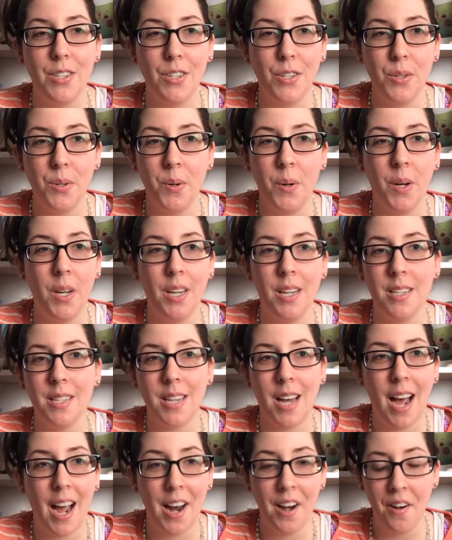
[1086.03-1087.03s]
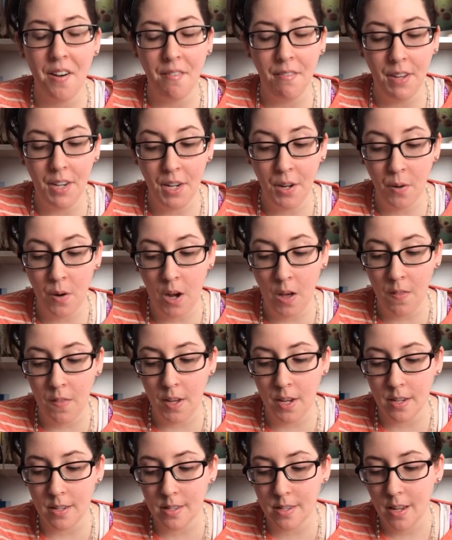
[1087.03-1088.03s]
do an entire video on
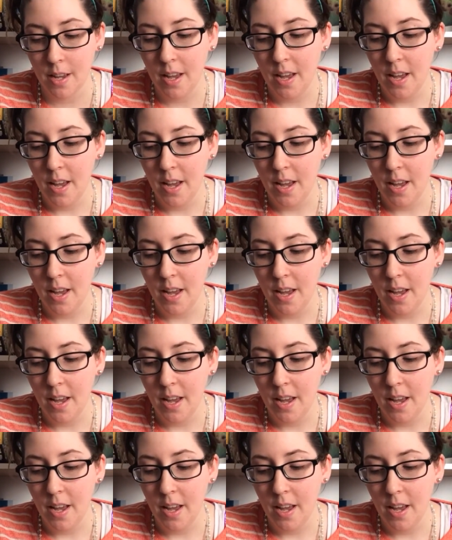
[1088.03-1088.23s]
this.